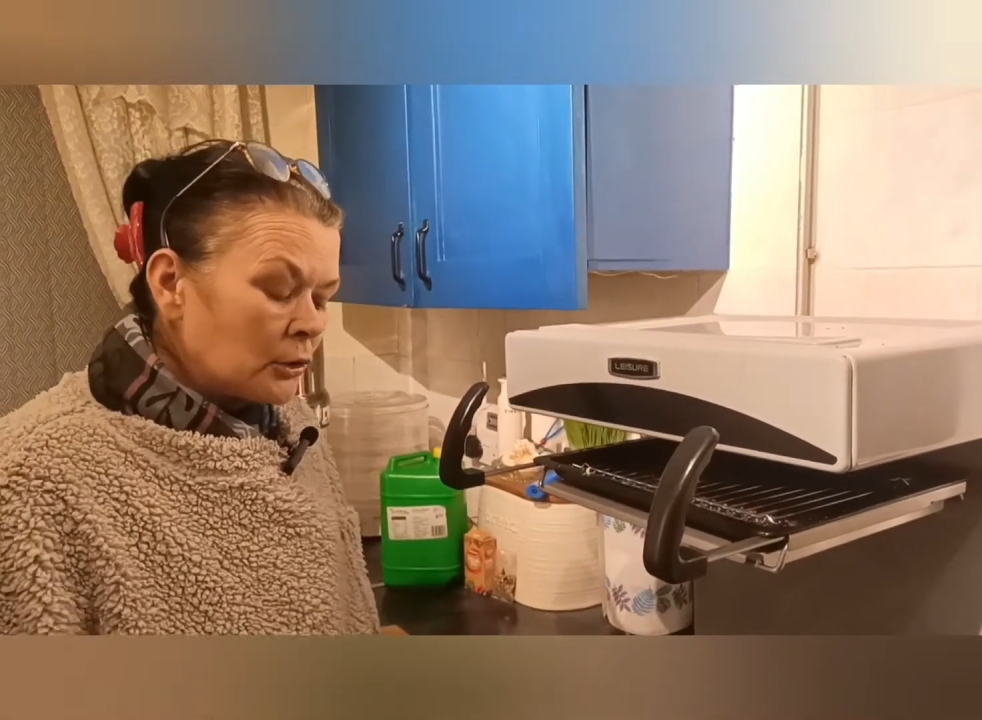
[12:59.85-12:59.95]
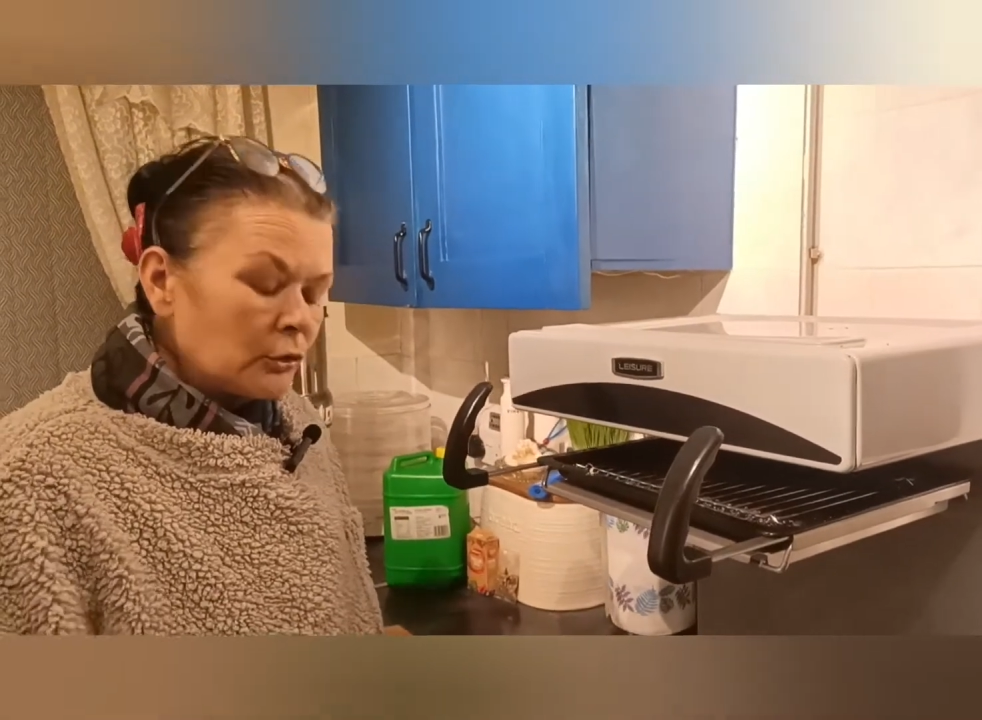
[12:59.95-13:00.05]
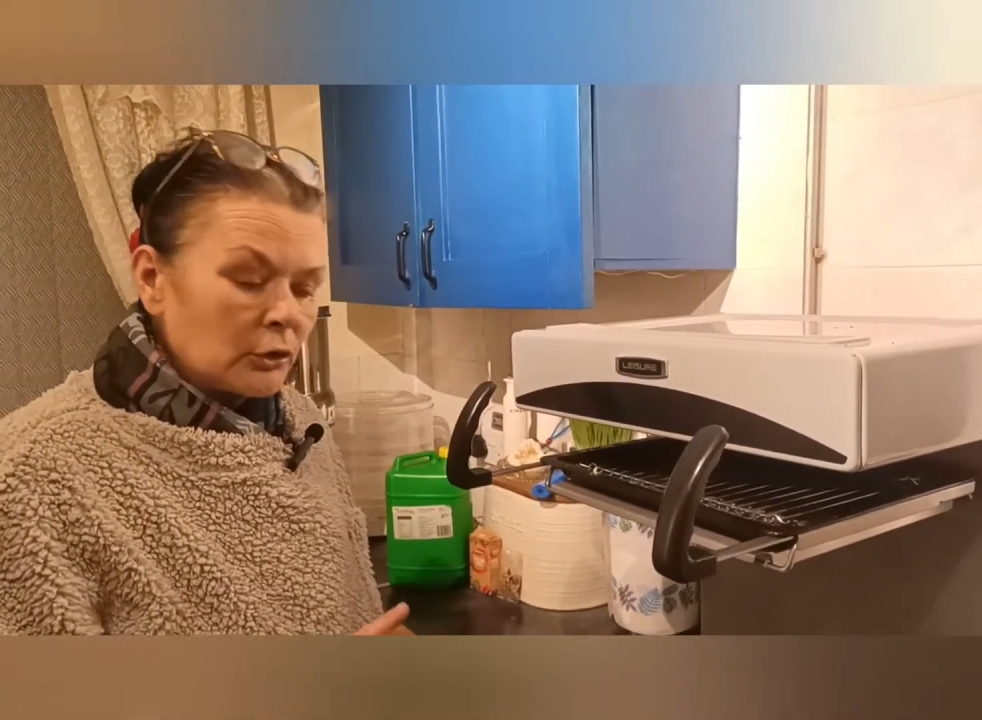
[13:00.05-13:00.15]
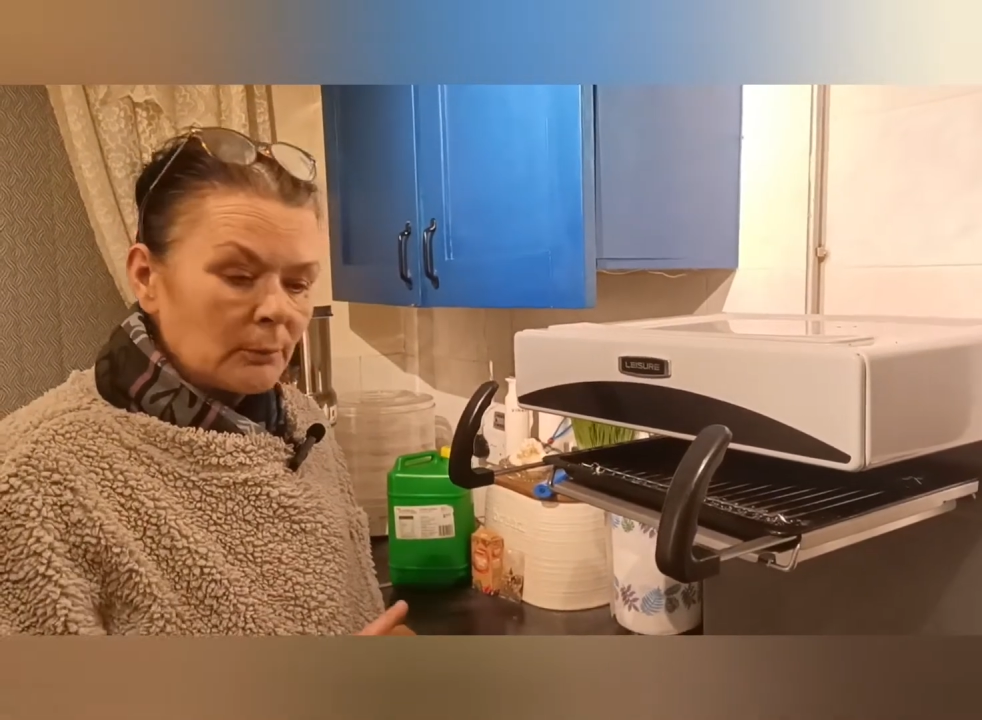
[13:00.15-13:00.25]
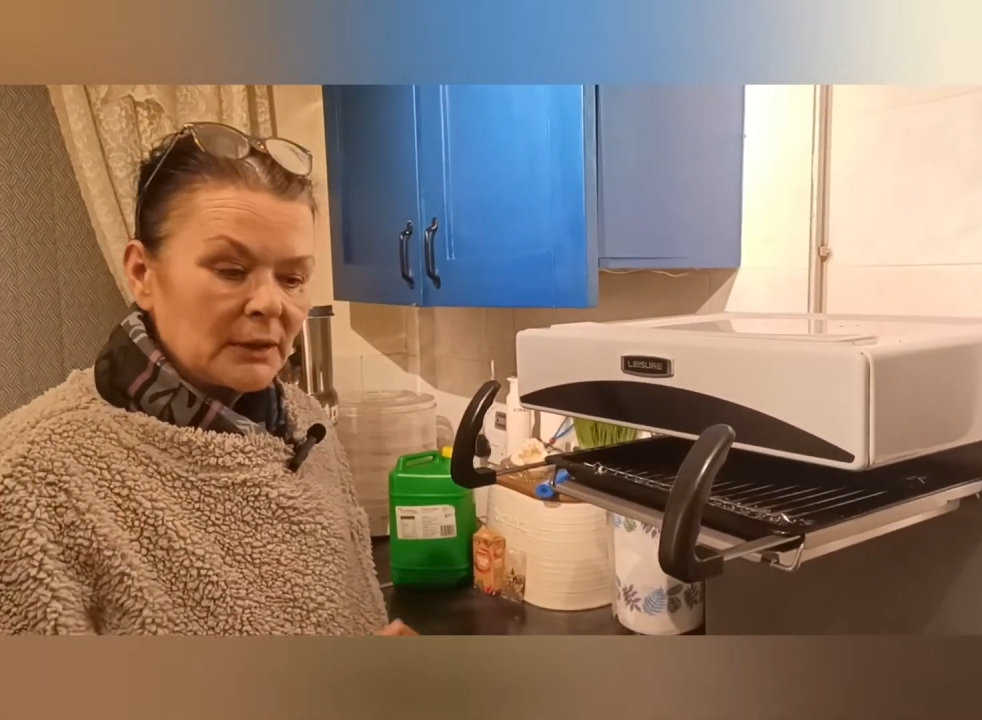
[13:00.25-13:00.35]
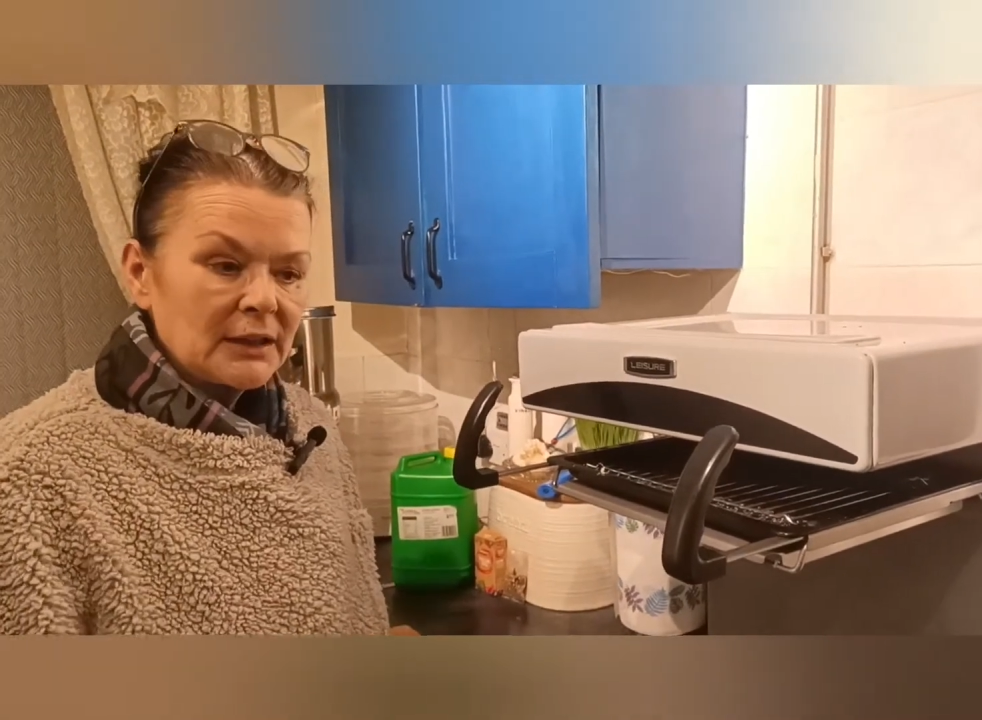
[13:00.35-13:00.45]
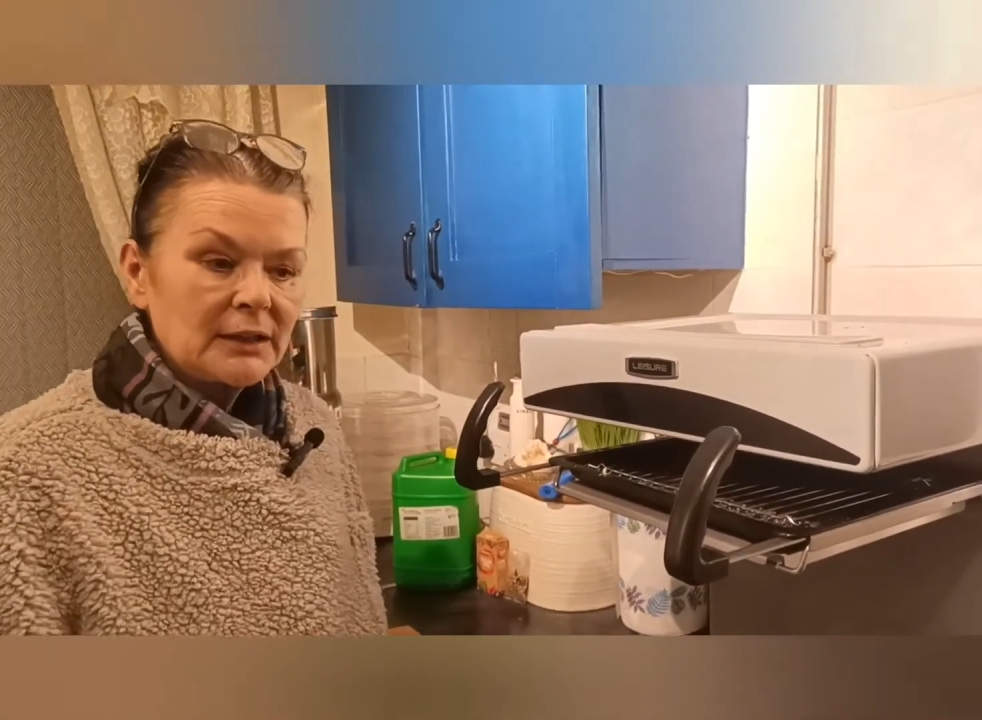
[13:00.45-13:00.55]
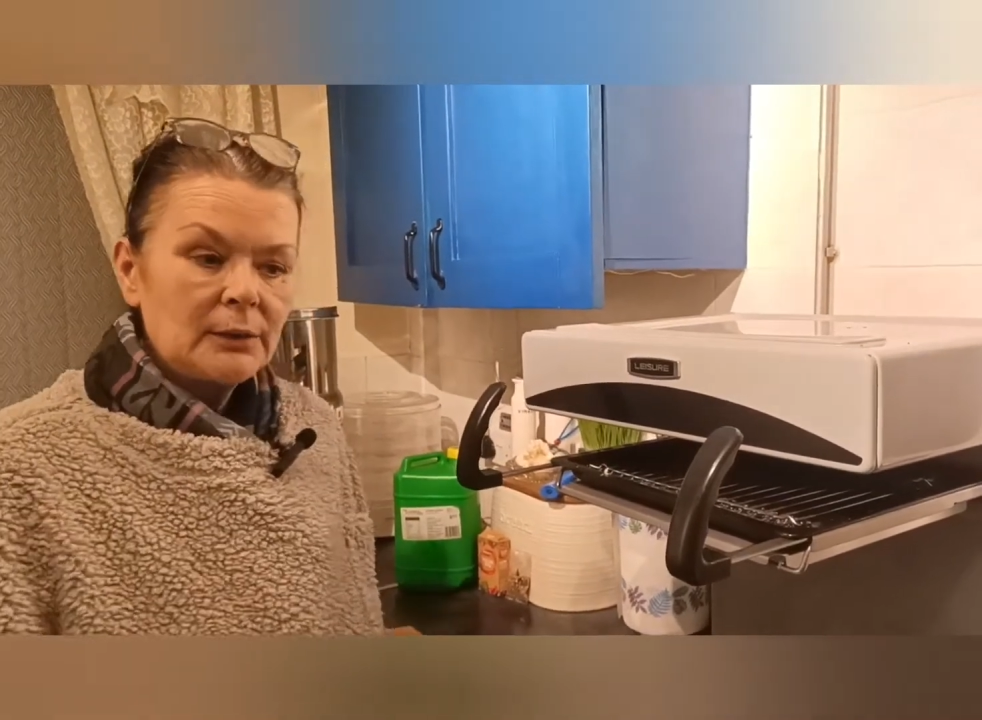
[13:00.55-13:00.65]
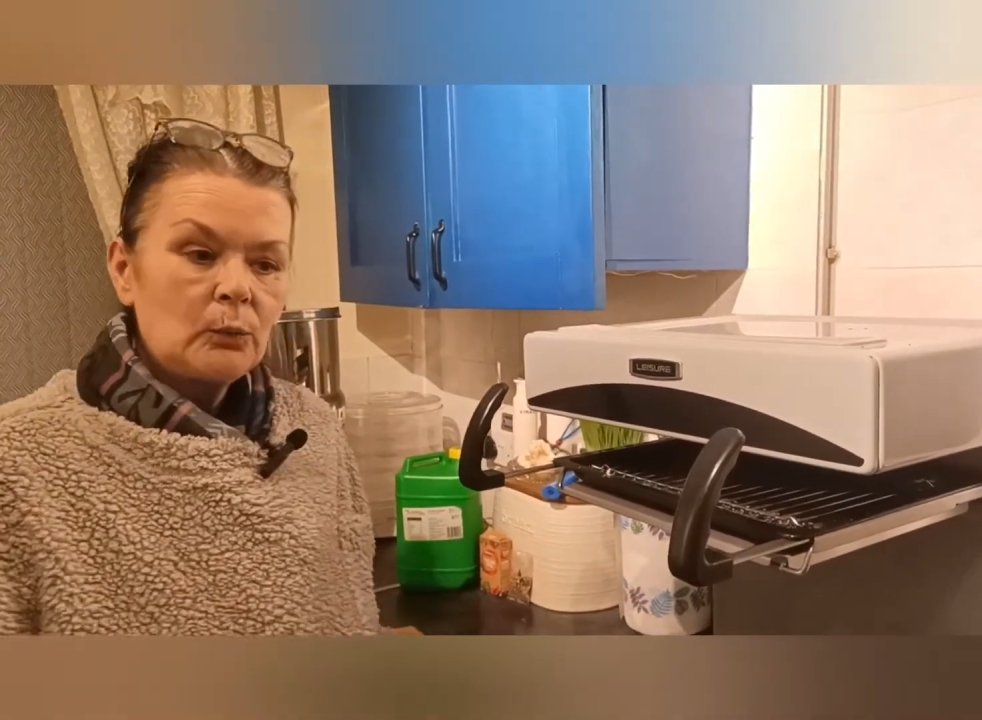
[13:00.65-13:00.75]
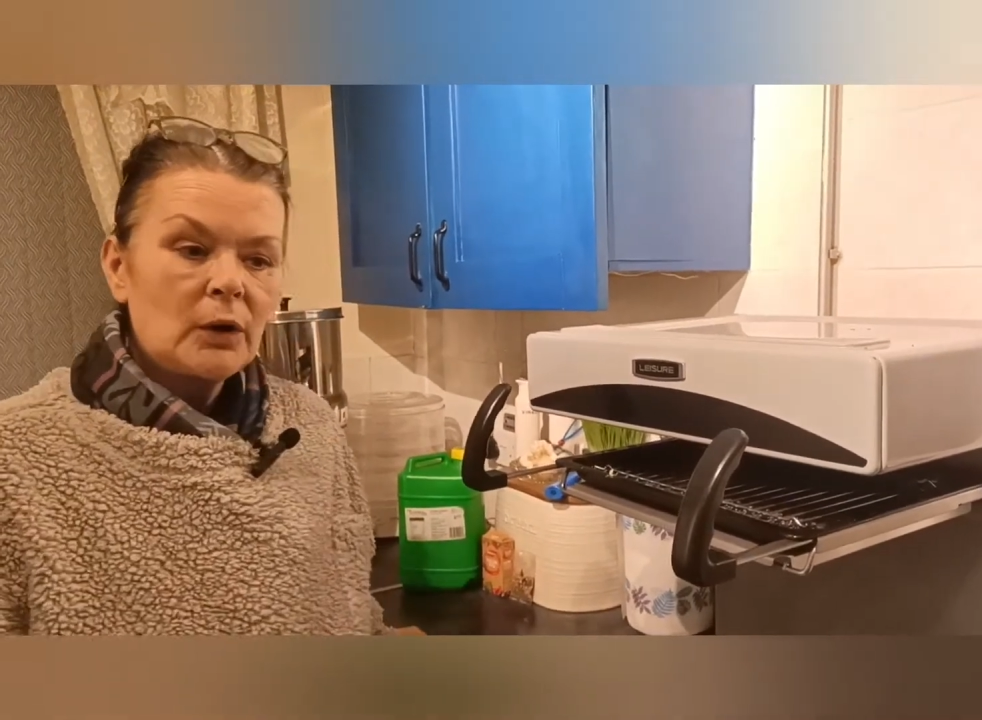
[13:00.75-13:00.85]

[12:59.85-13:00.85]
Normally